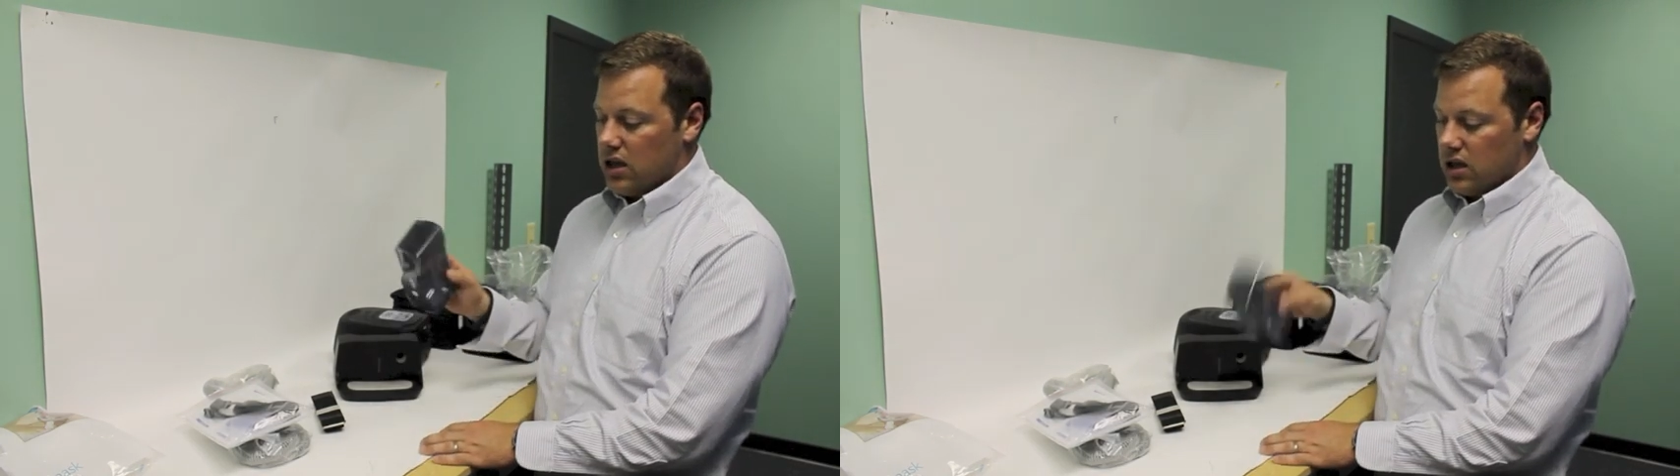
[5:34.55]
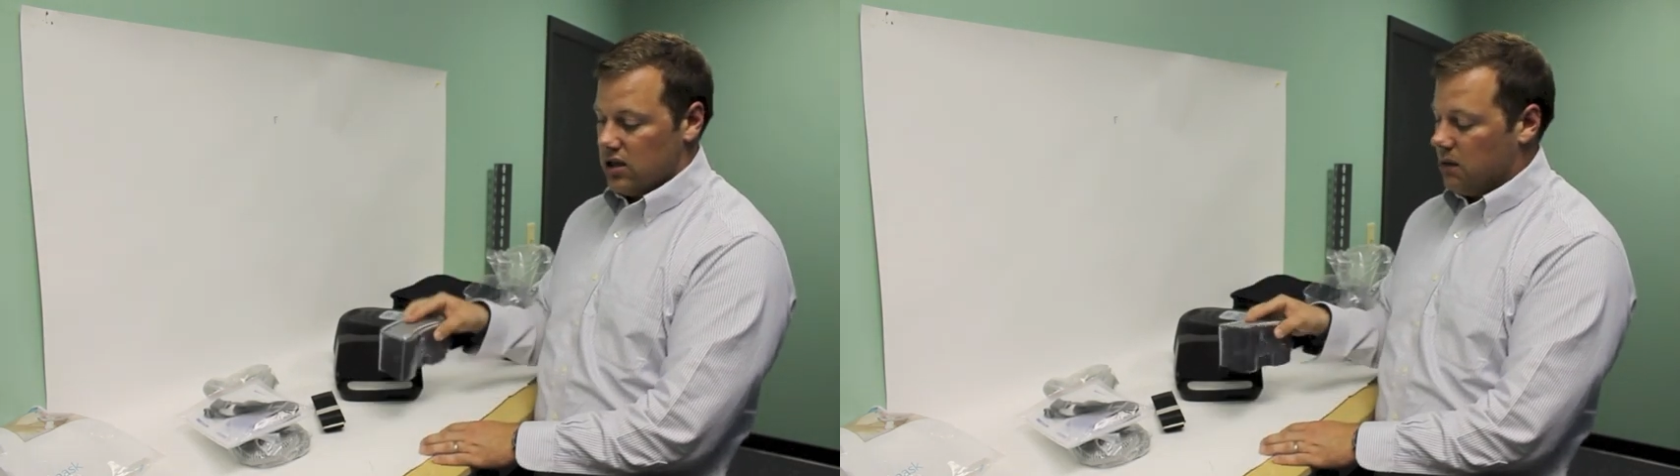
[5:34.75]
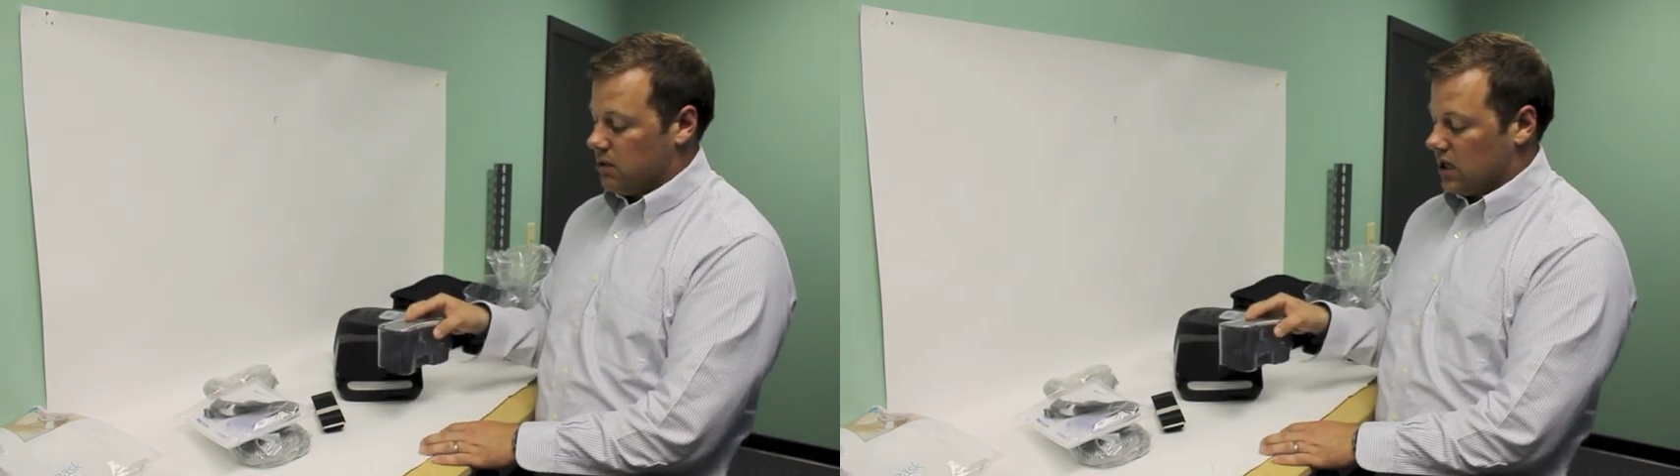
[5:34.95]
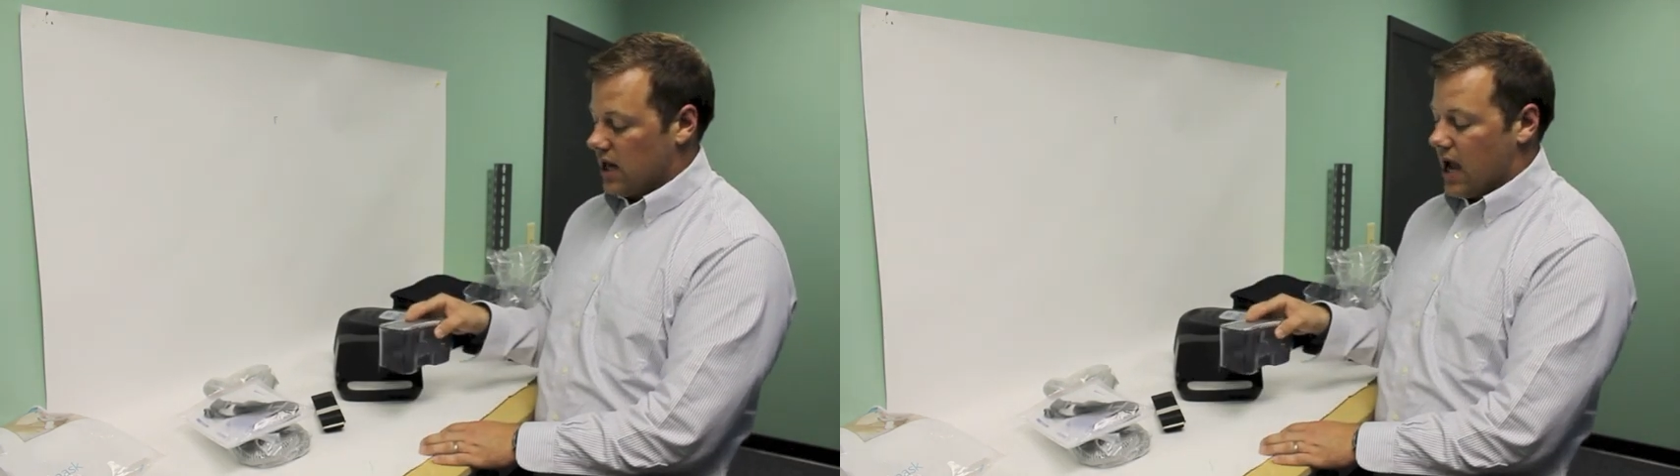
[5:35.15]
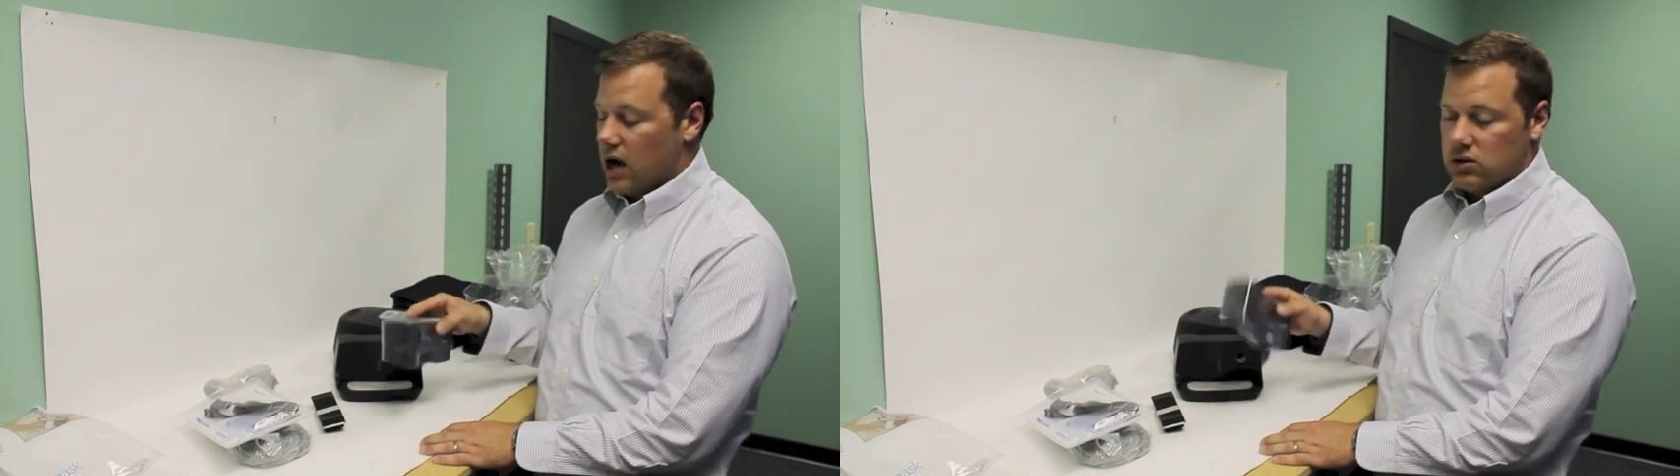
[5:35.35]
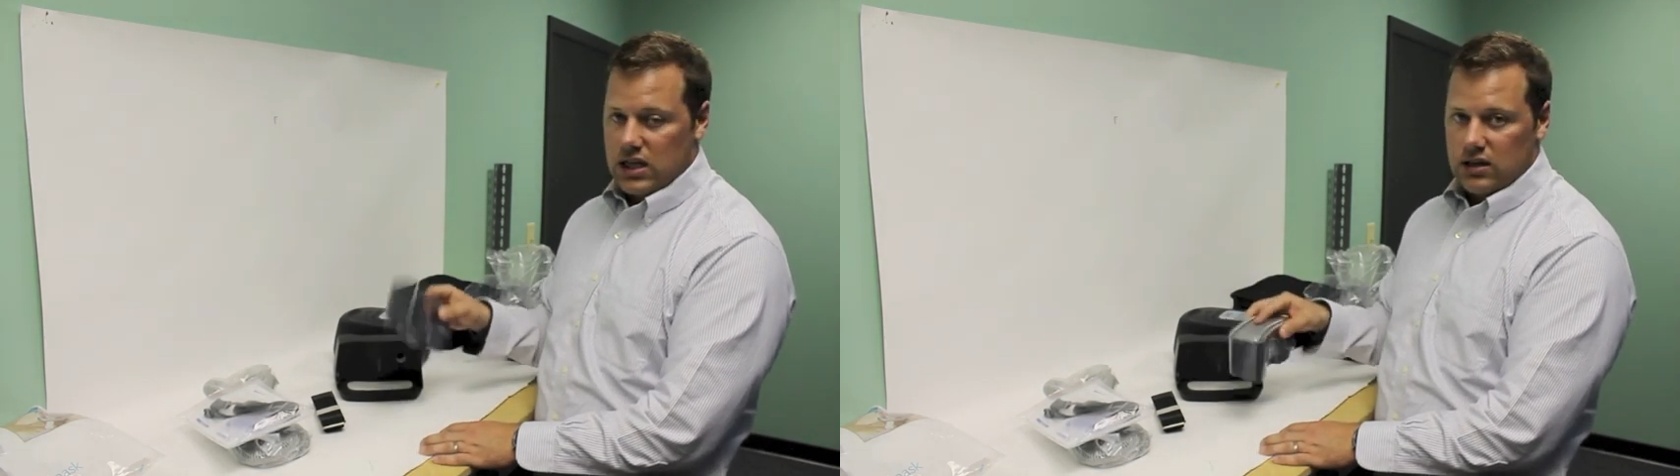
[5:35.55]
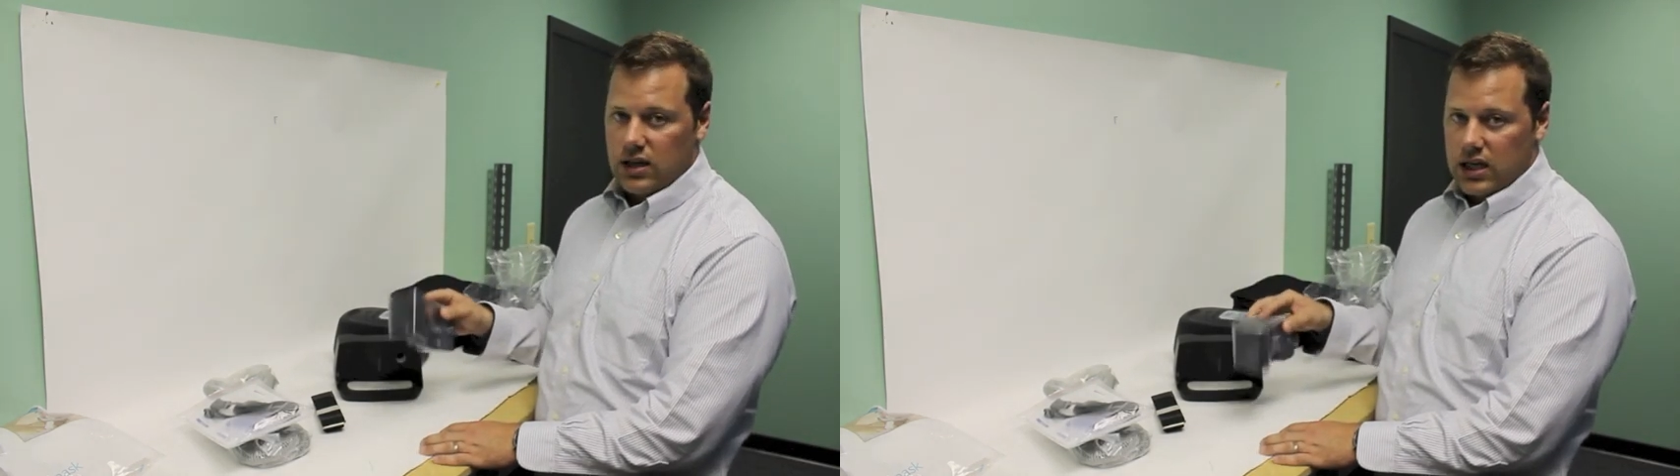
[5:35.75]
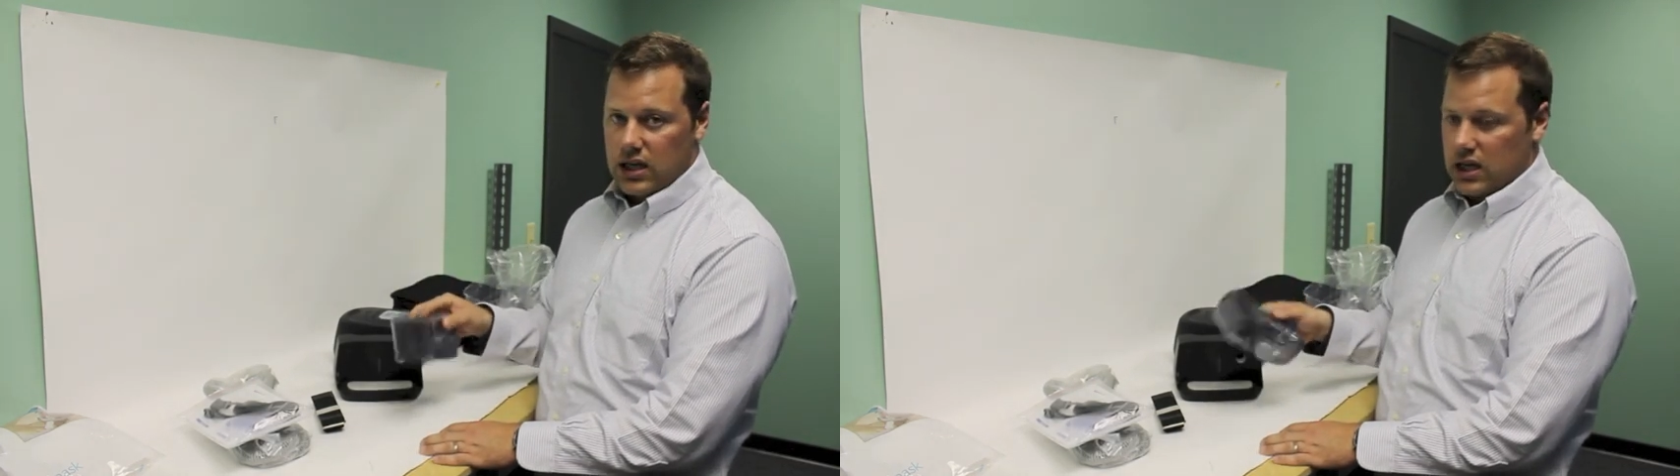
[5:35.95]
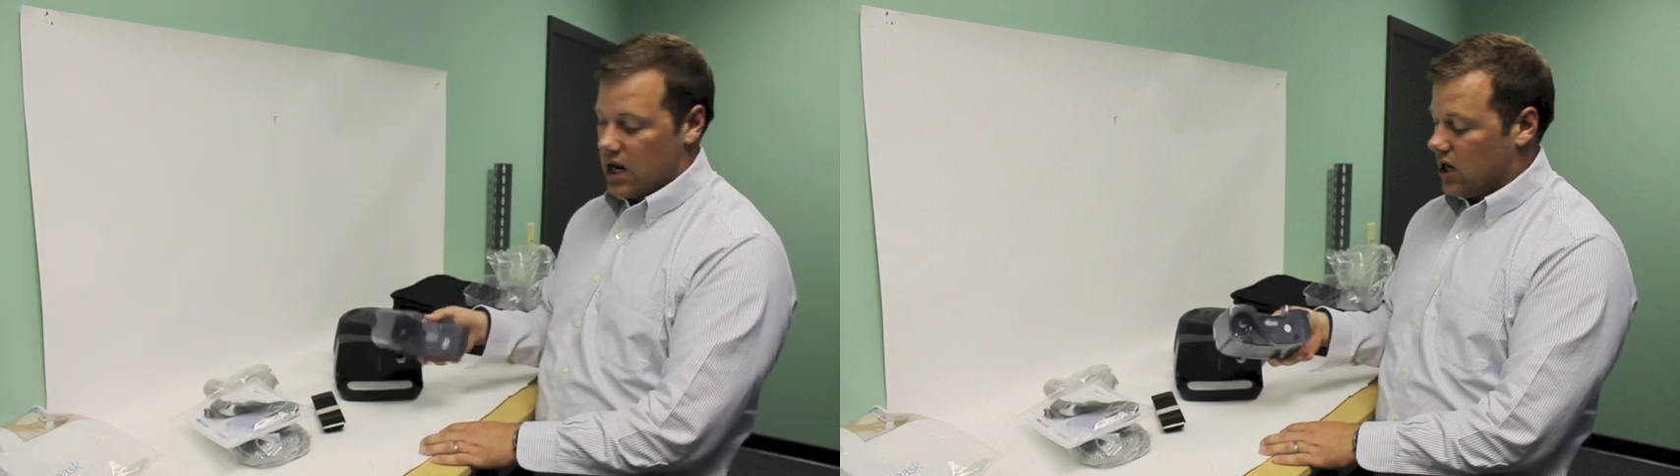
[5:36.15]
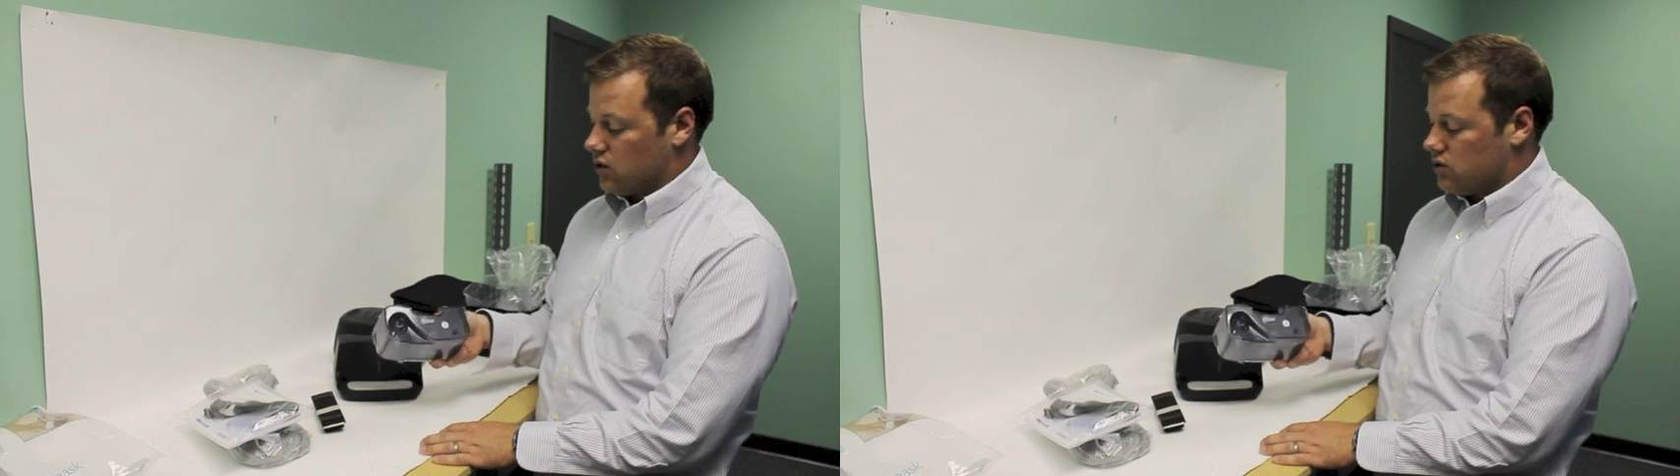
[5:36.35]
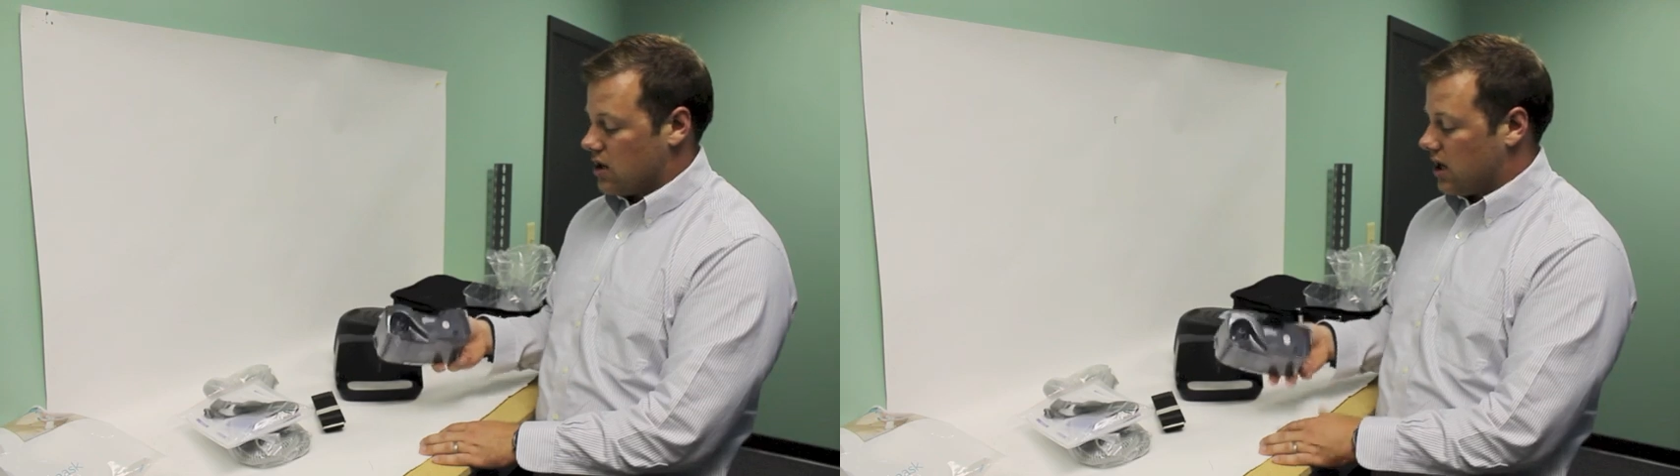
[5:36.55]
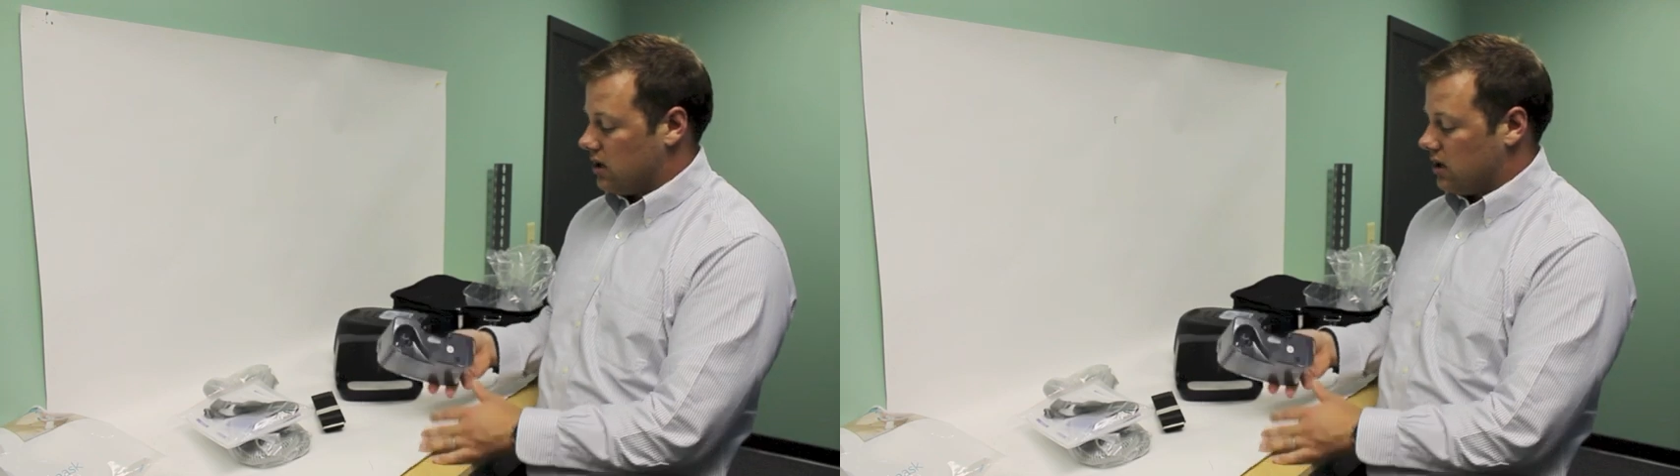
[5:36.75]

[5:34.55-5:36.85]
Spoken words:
then dumping it out and letting it air dry.